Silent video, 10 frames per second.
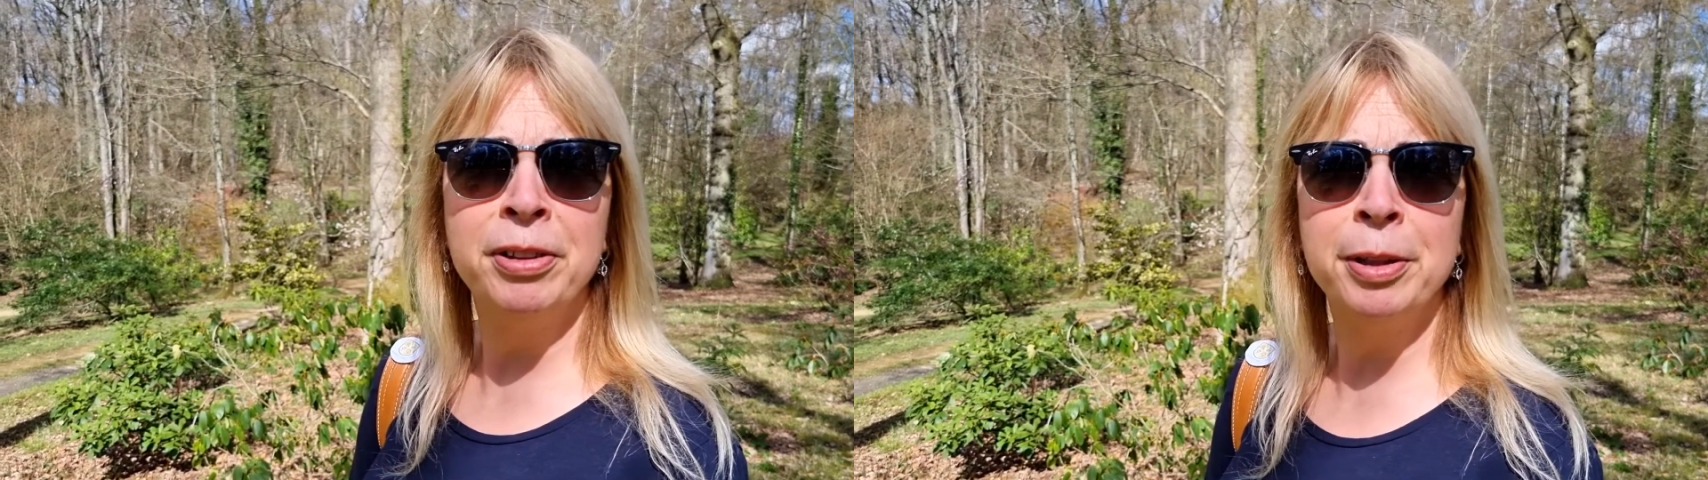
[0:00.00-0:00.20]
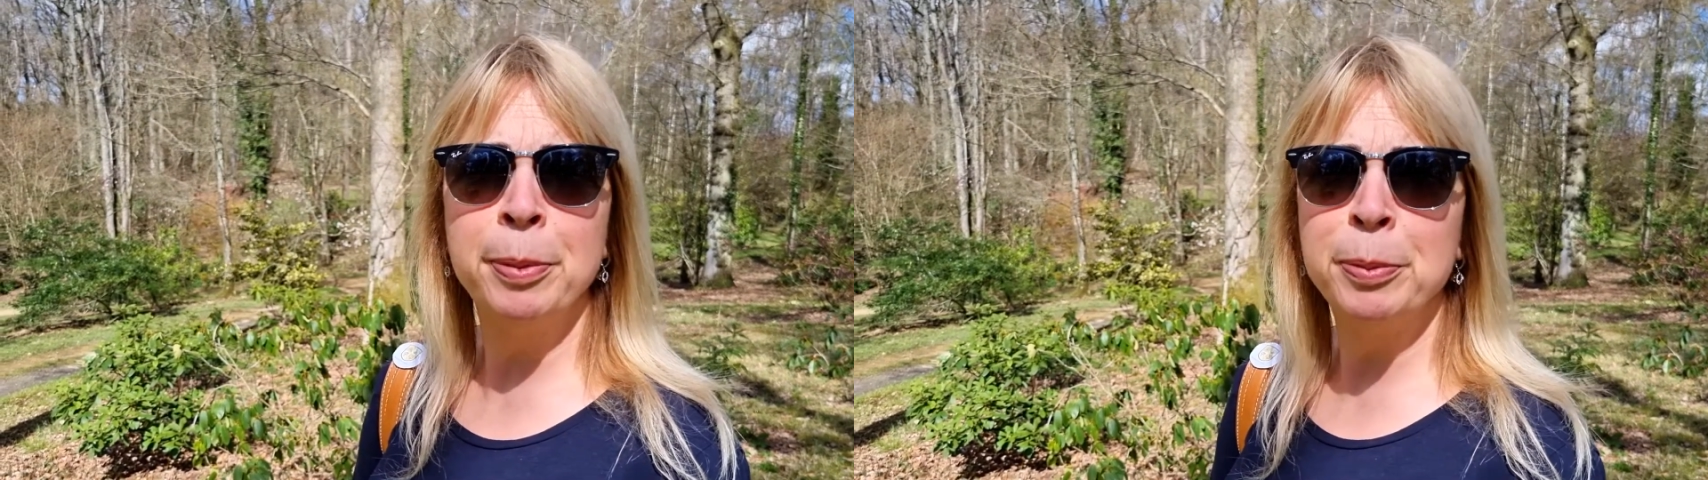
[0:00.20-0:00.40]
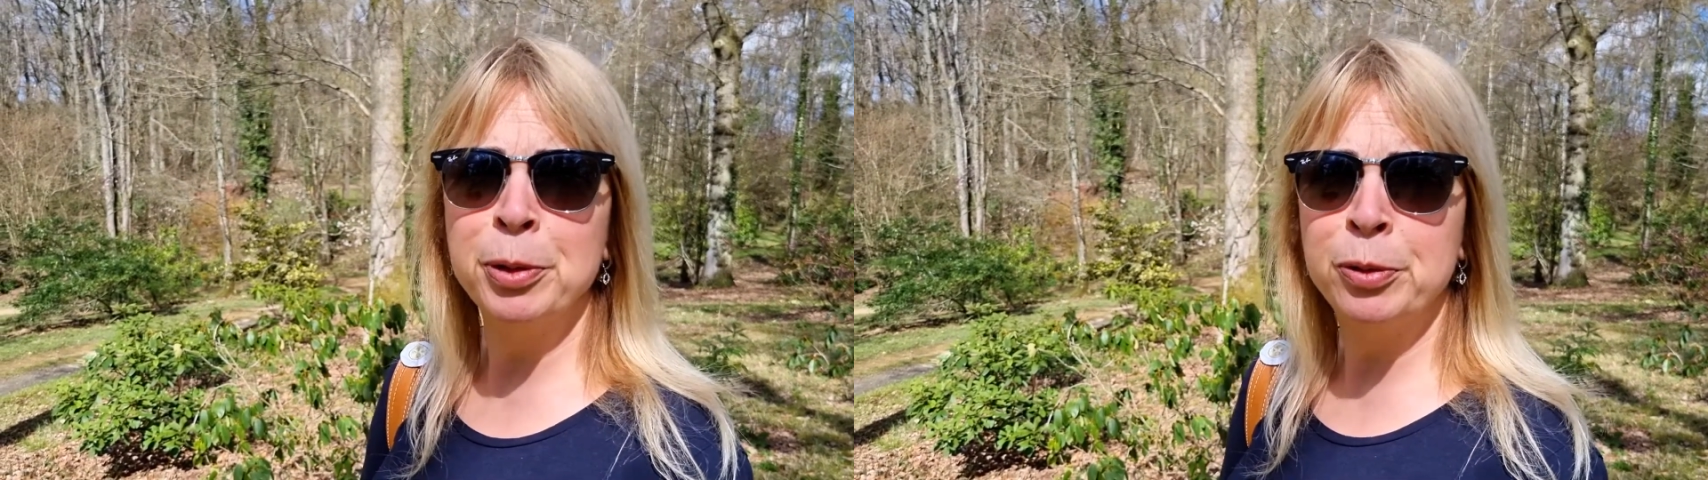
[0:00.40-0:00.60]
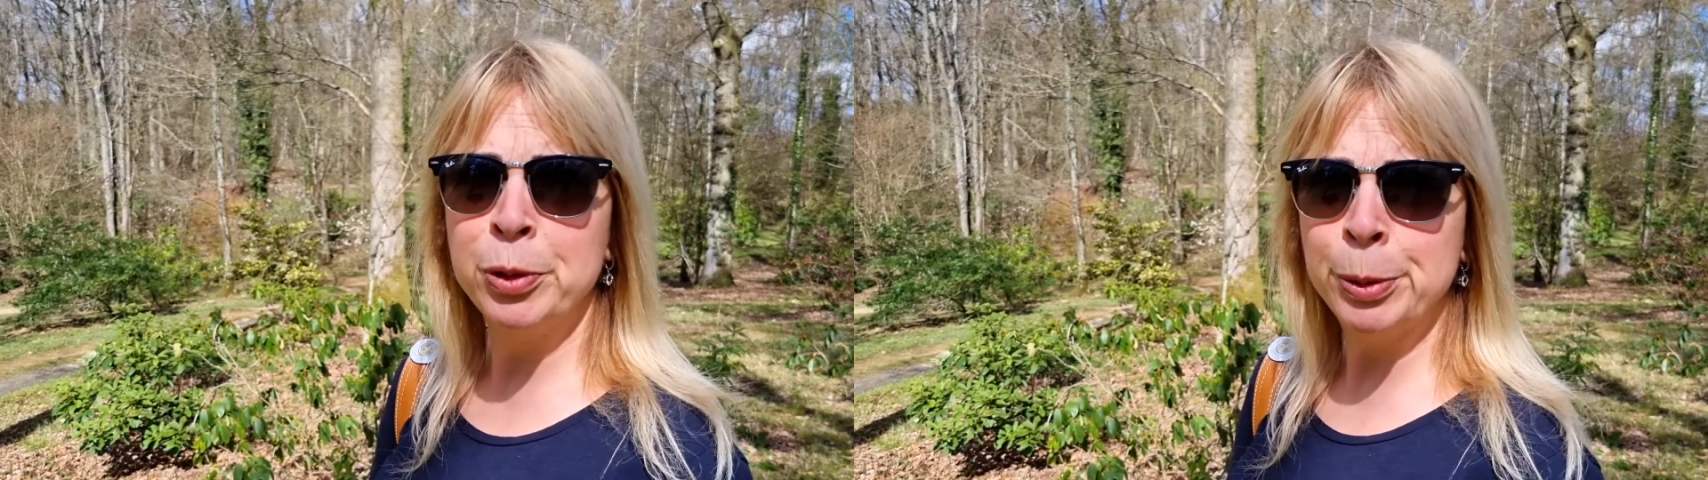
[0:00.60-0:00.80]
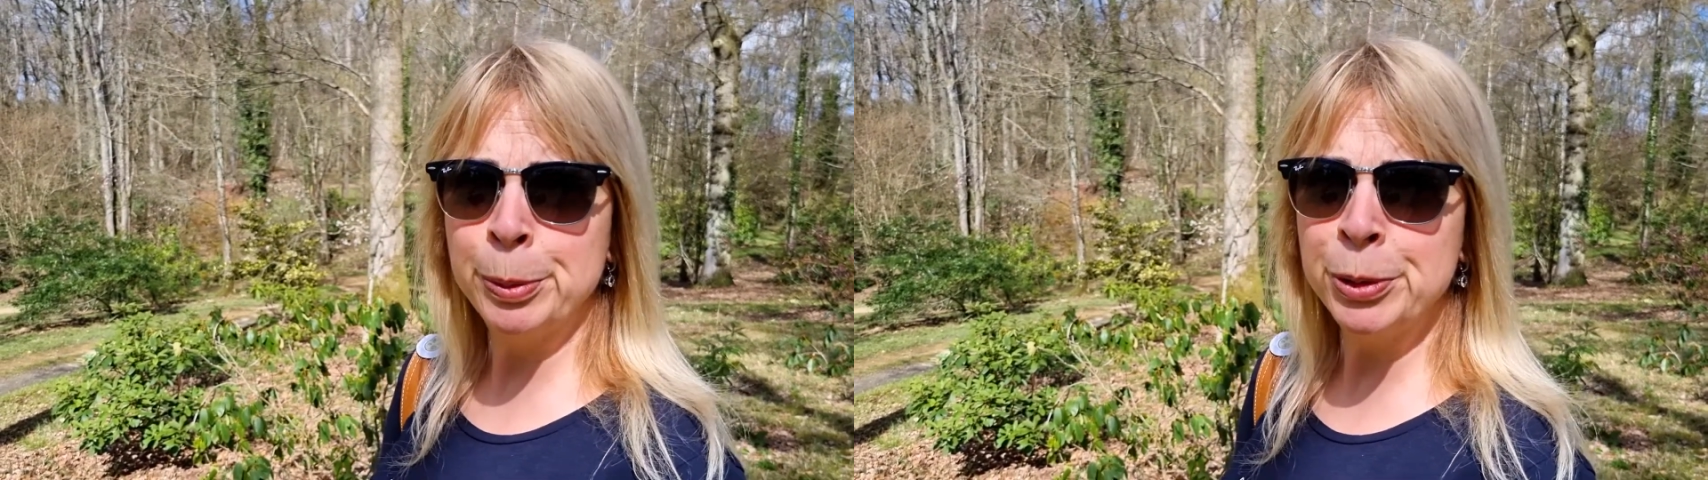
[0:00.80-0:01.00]
were going to be more
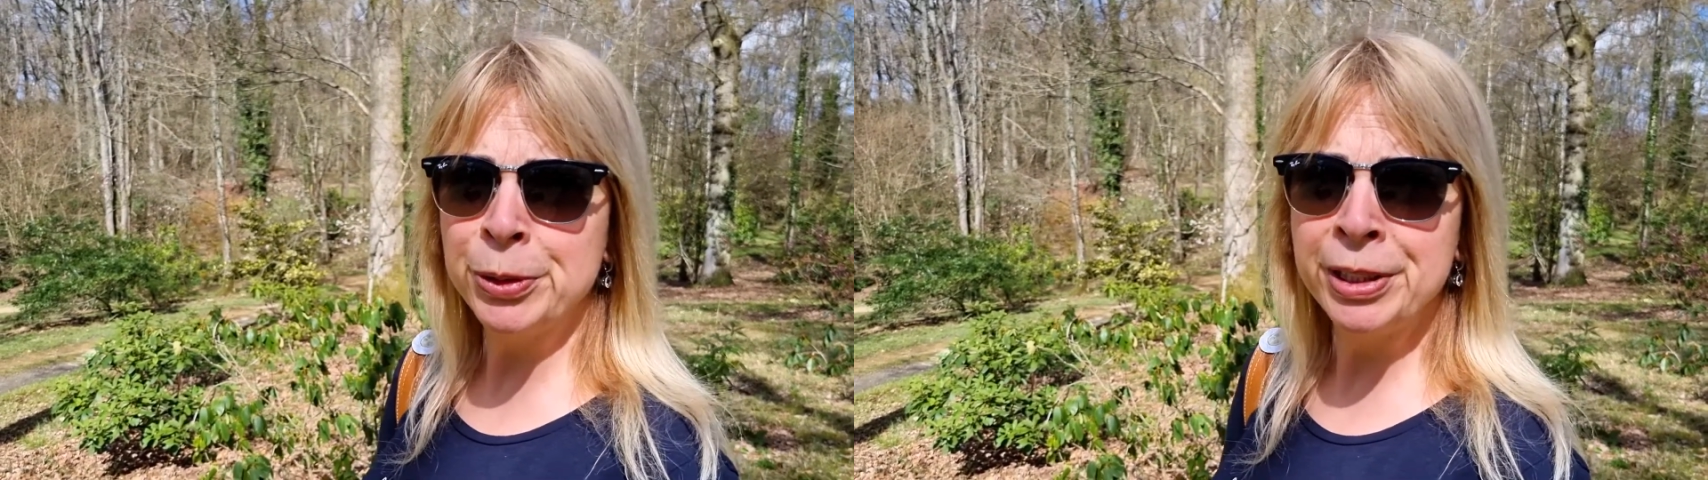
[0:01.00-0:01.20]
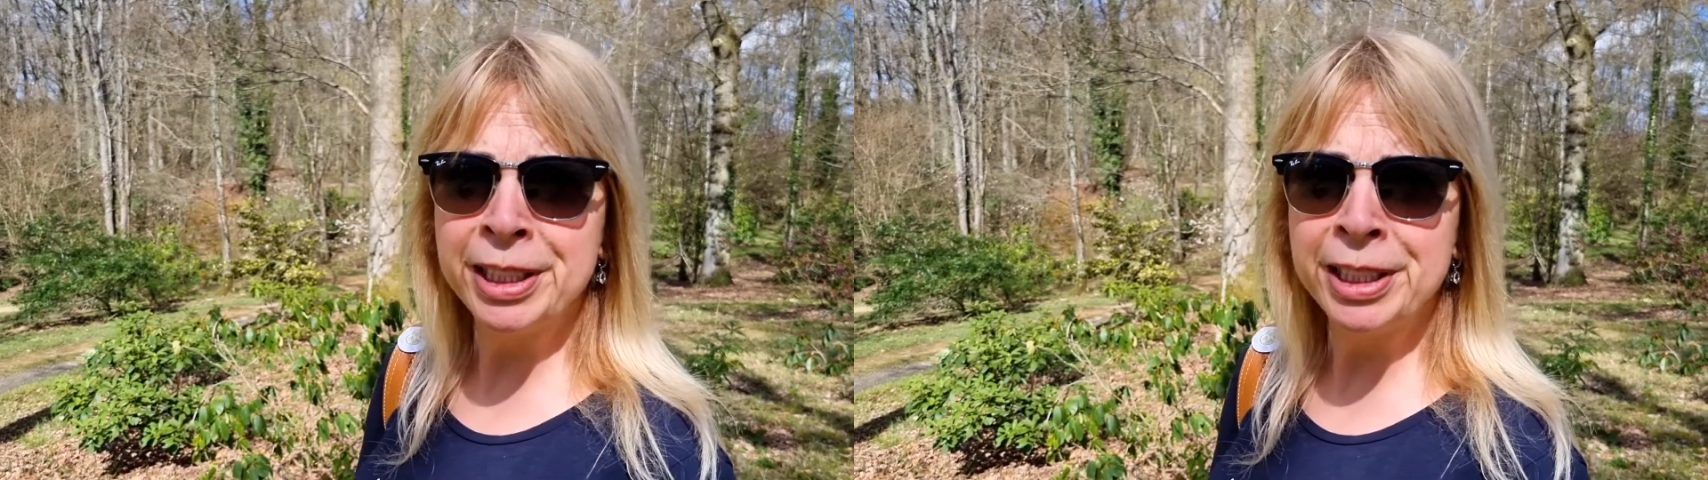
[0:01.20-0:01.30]
formal.